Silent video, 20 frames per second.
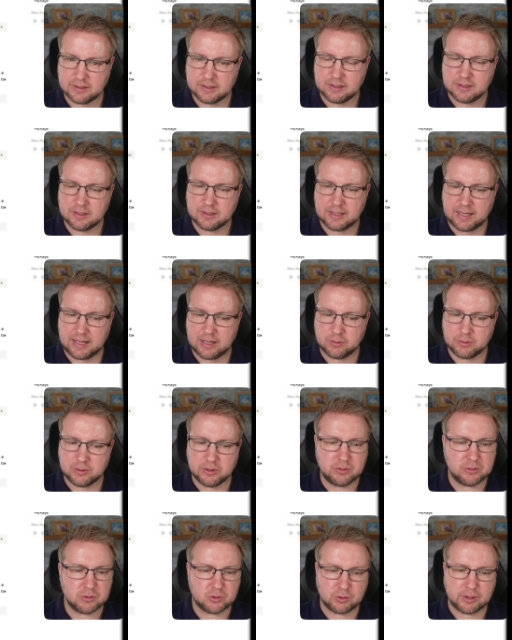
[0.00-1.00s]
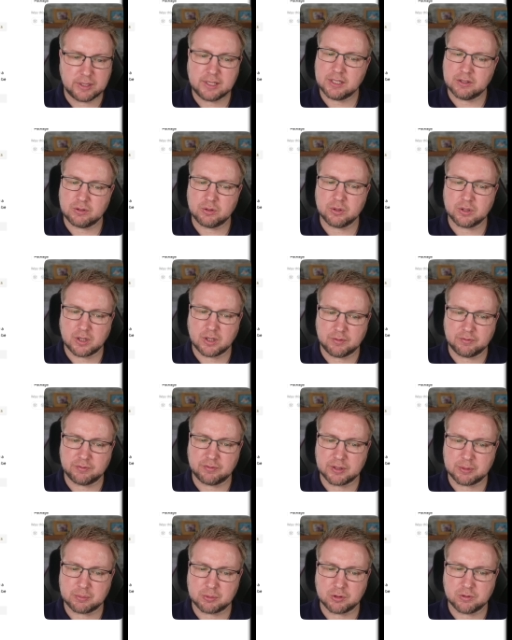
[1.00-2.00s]
Now you can create your own config
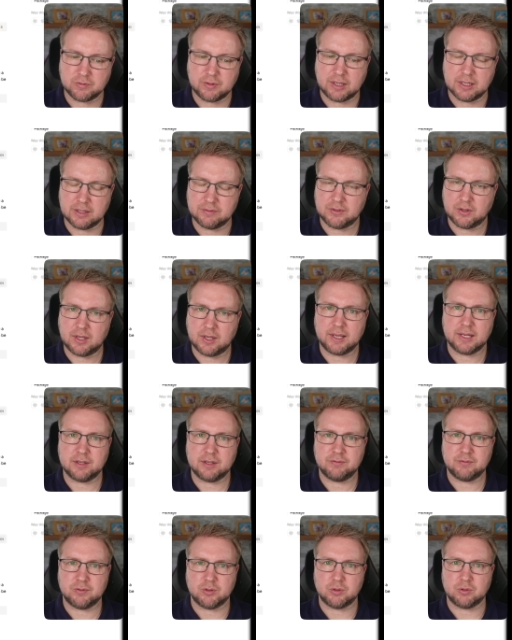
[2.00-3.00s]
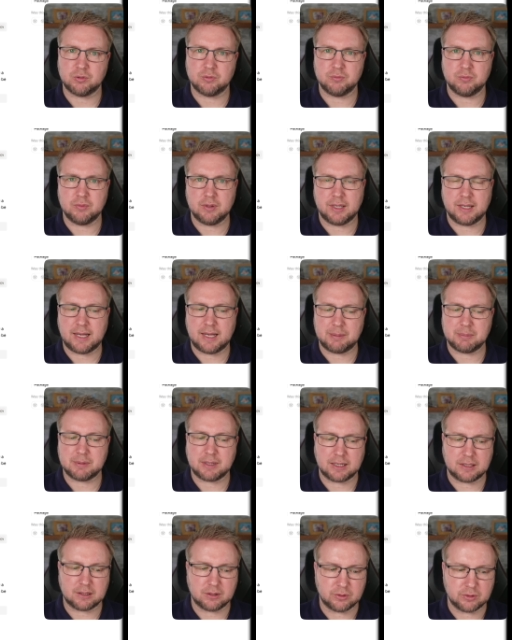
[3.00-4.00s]
profile if you like for uh, app
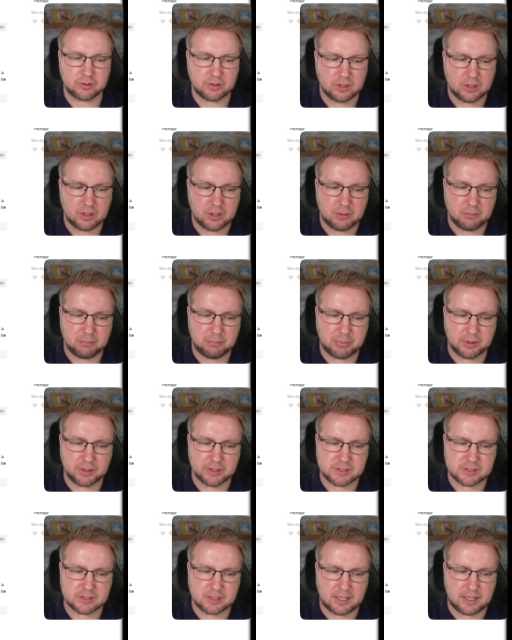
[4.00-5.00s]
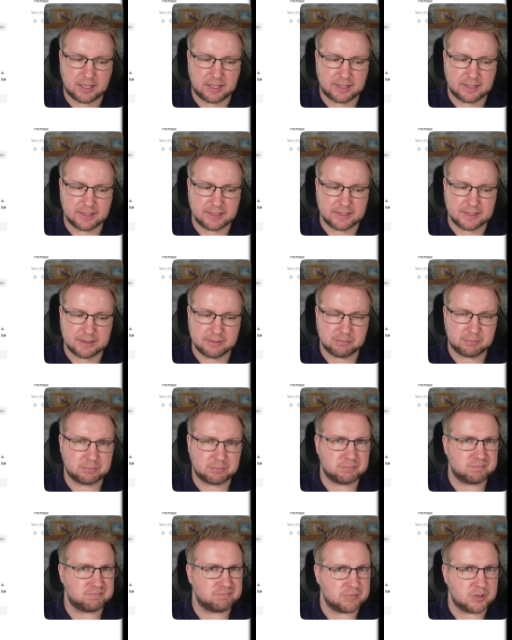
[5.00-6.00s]
catalog, but I
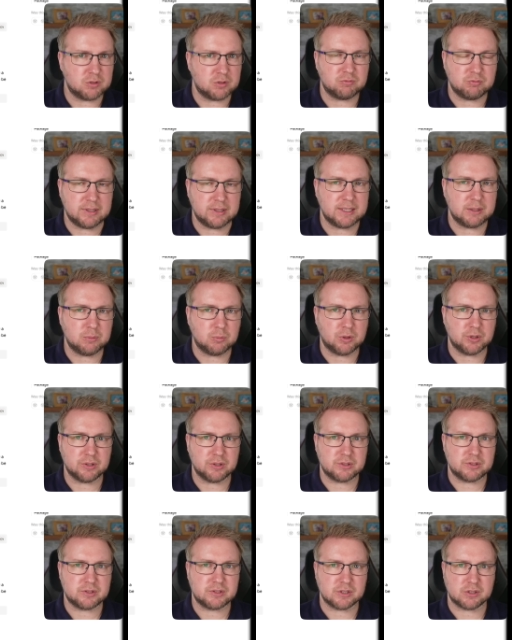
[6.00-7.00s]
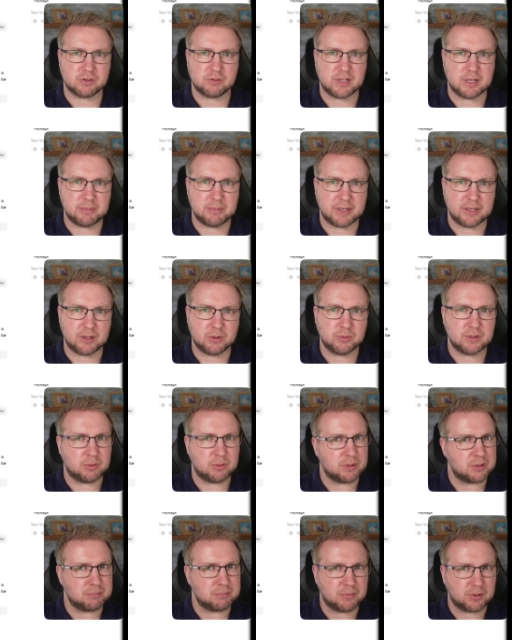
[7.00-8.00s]
don't really want to create my own. I want to
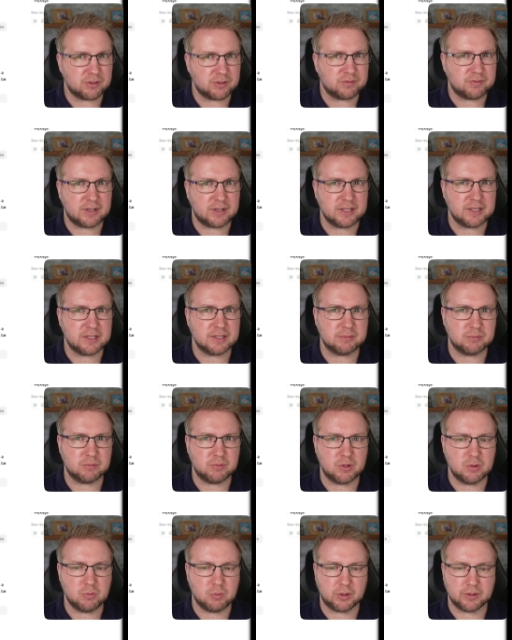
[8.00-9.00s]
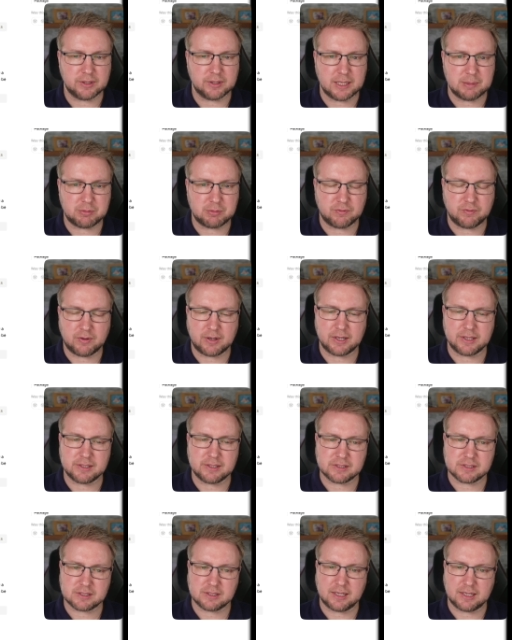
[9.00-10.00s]
modify the, the one they provide
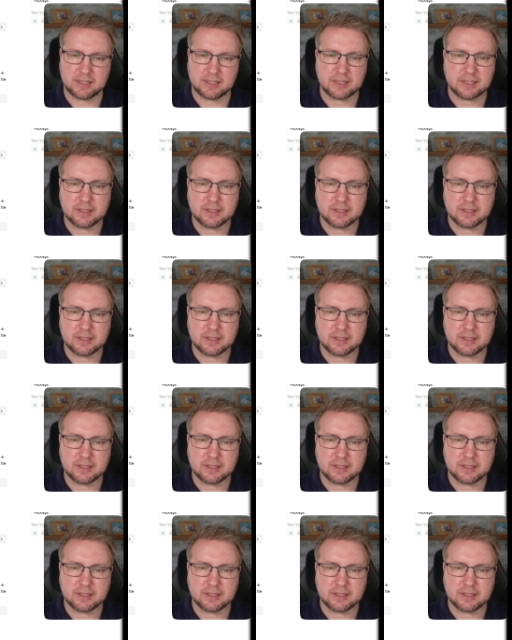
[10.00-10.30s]
slightly.